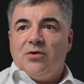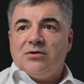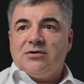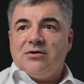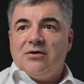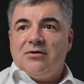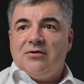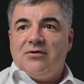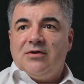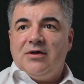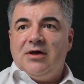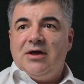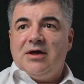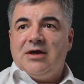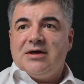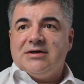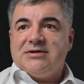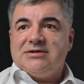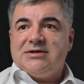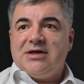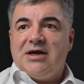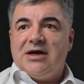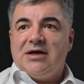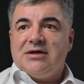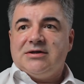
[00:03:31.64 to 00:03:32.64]
I think is
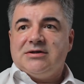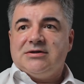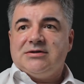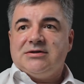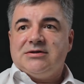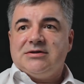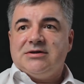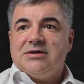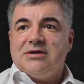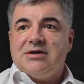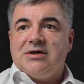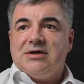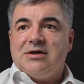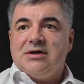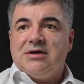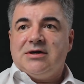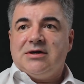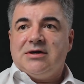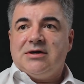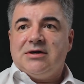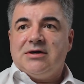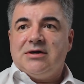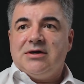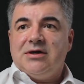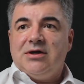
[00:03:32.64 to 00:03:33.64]
that
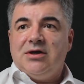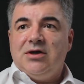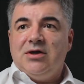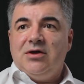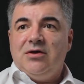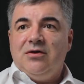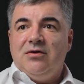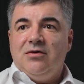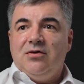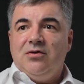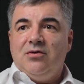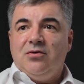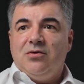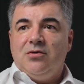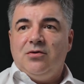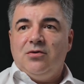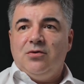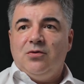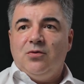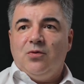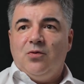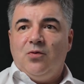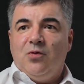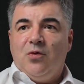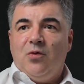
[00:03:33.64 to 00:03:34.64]

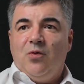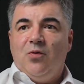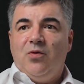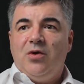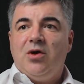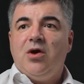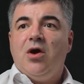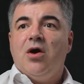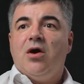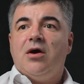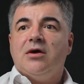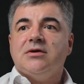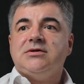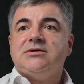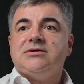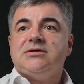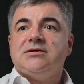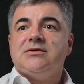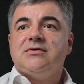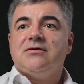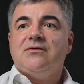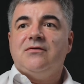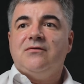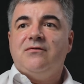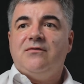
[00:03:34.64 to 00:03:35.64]
we got
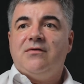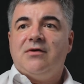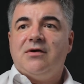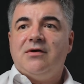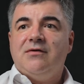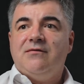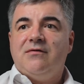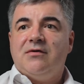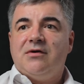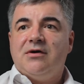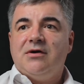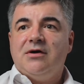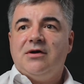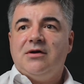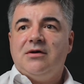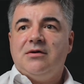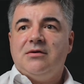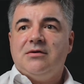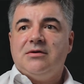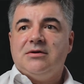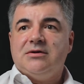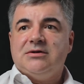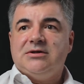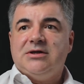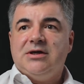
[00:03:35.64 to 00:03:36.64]
very, very
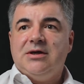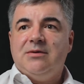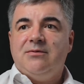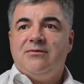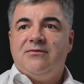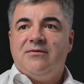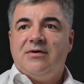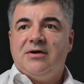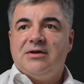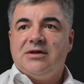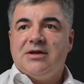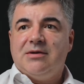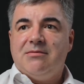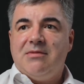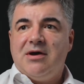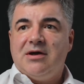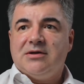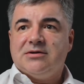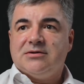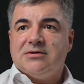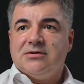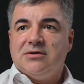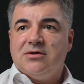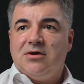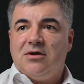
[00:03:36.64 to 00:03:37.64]
deep
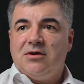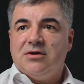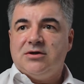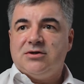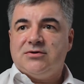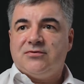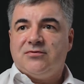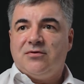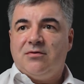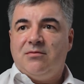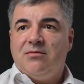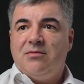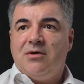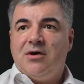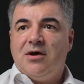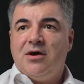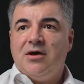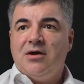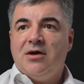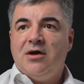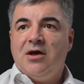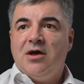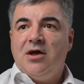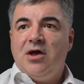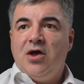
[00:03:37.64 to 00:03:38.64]
fundamental knowledge from
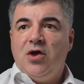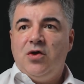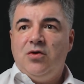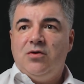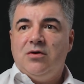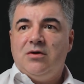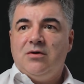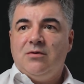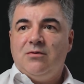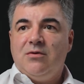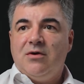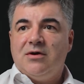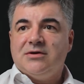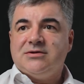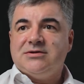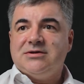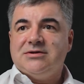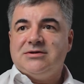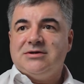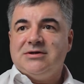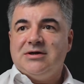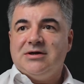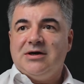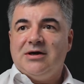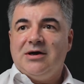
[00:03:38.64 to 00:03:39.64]
my
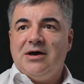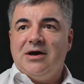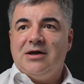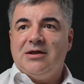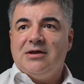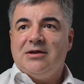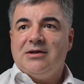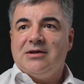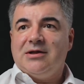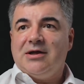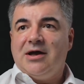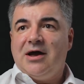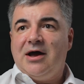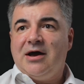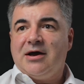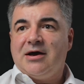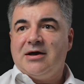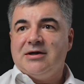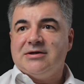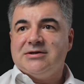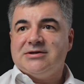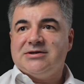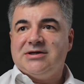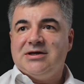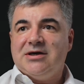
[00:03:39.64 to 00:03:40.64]
university, and I
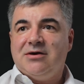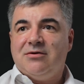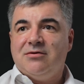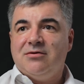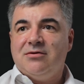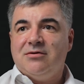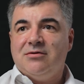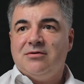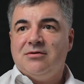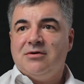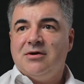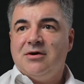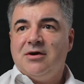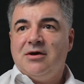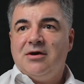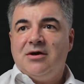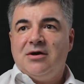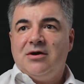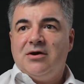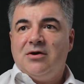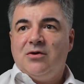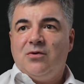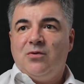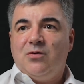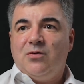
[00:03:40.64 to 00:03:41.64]
can tell you,
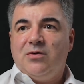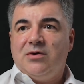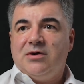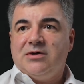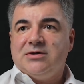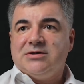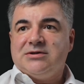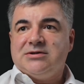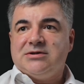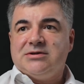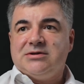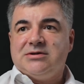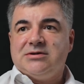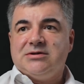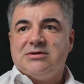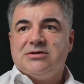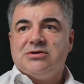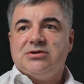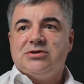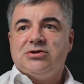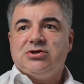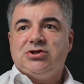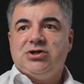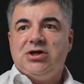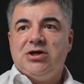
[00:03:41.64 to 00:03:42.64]
with
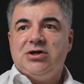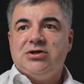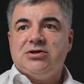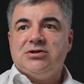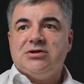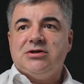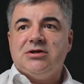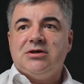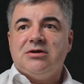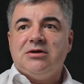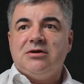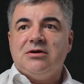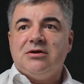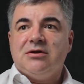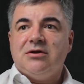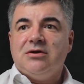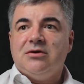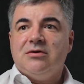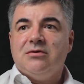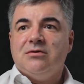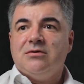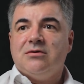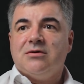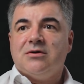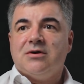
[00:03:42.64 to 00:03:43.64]
changing
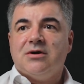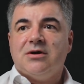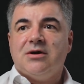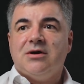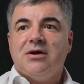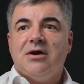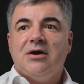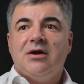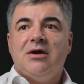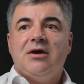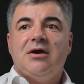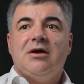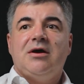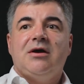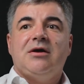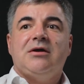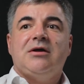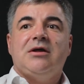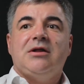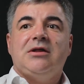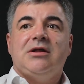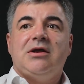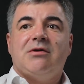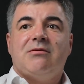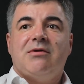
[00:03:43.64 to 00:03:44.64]
your
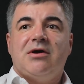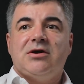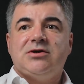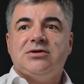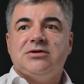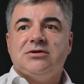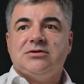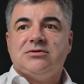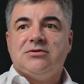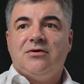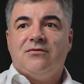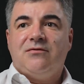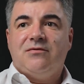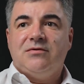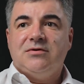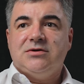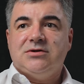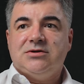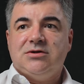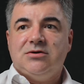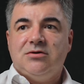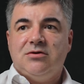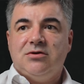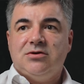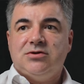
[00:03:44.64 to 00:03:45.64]
directions of
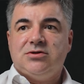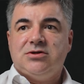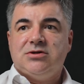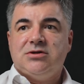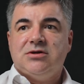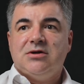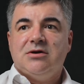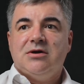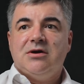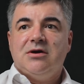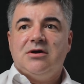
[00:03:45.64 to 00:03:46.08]
research